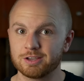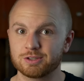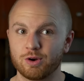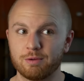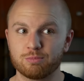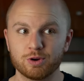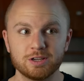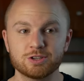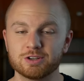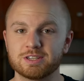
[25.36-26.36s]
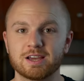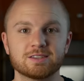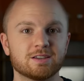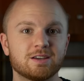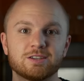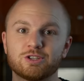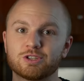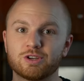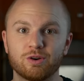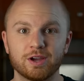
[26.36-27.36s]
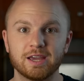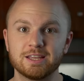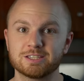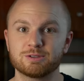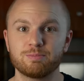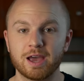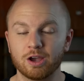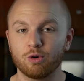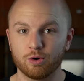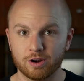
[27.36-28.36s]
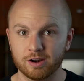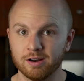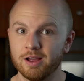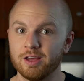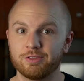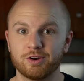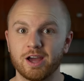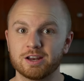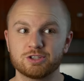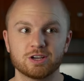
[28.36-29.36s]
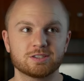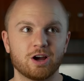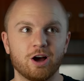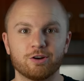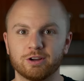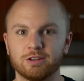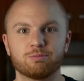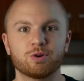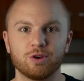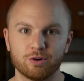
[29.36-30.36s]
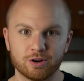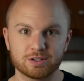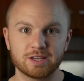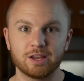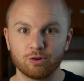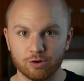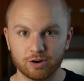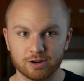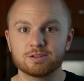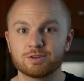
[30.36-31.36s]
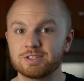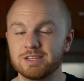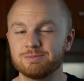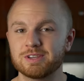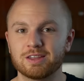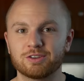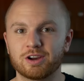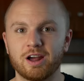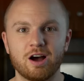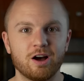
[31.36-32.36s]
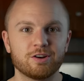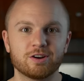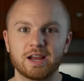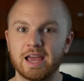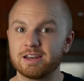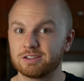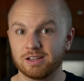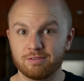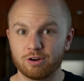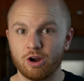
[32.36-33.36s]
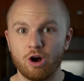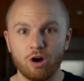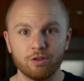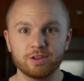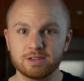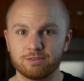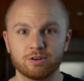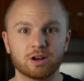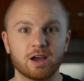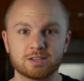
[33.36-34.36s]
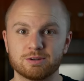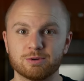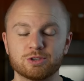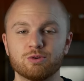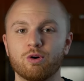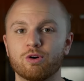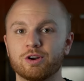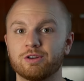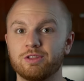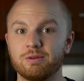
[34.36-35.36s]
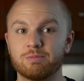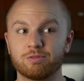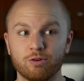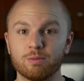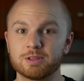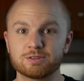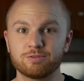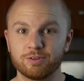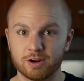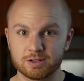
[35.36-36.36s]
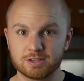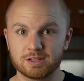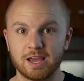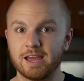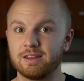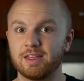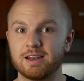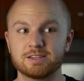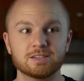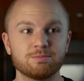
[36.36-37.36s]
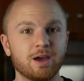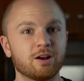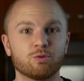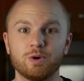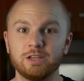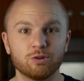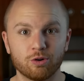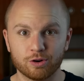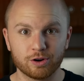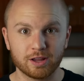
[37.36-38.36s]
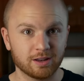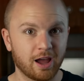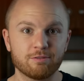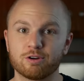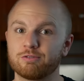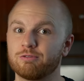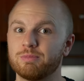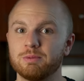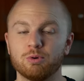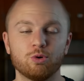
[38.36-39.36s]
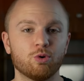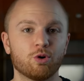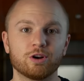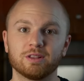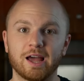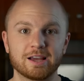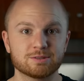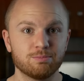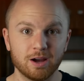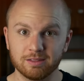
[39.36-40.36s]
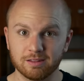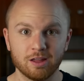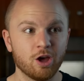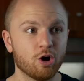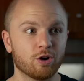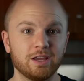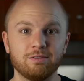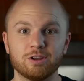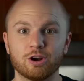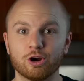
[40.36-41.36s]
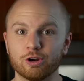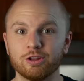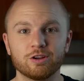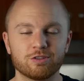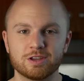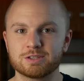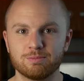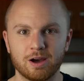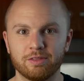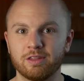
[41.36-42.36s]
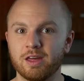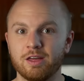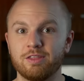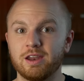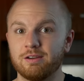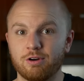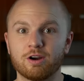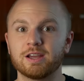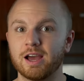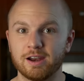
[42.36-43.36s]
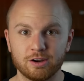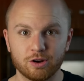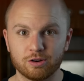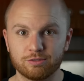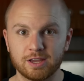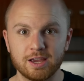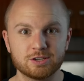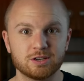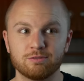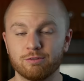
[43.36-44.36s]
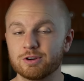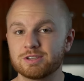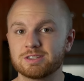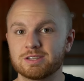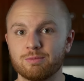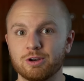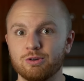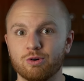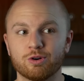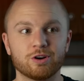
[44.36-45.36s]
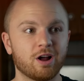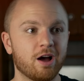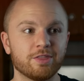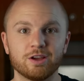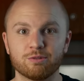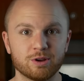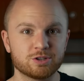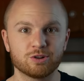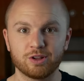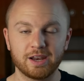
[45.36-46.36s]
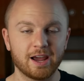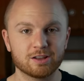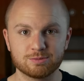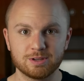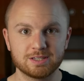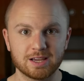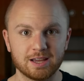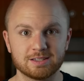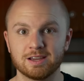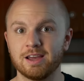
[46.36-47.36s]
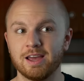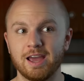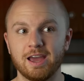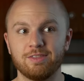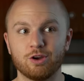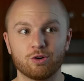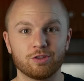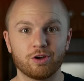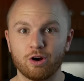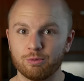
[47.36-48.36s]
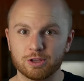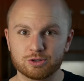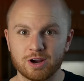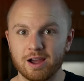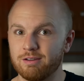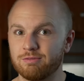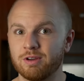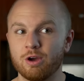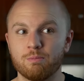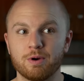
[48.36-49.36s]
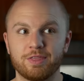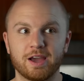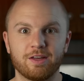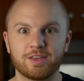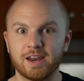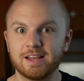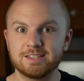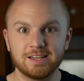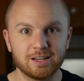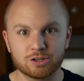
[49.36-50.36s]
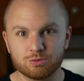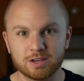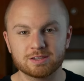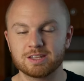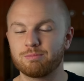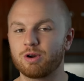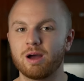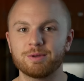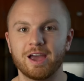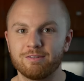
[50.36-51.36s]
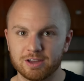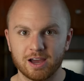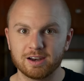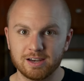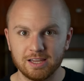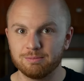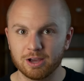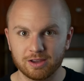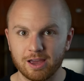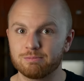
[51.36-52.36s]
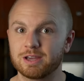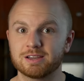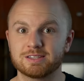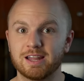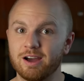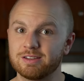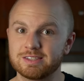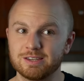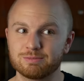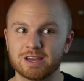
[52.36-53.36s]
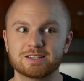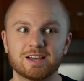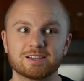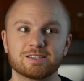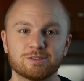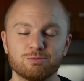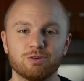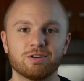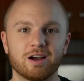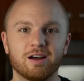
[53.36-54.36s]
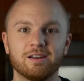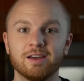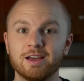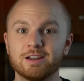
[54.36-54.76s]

So I'm pretty sure Tesla is just going in spec order. They're not just honoring the pre-orders in order. So it seems like they're gonna honor and deliver all the different customers who ordered the performance first. And that doesn't matter when you ordered it. I've heard from people who ordered last month or even earlier this month that have already gotten a notification versus someone who ordered on the original announcement date and they ordered the all-wheel drive but they got the 19 inch wheels, they probably haven't gotten an email yet because now it seems like Tesla's moving on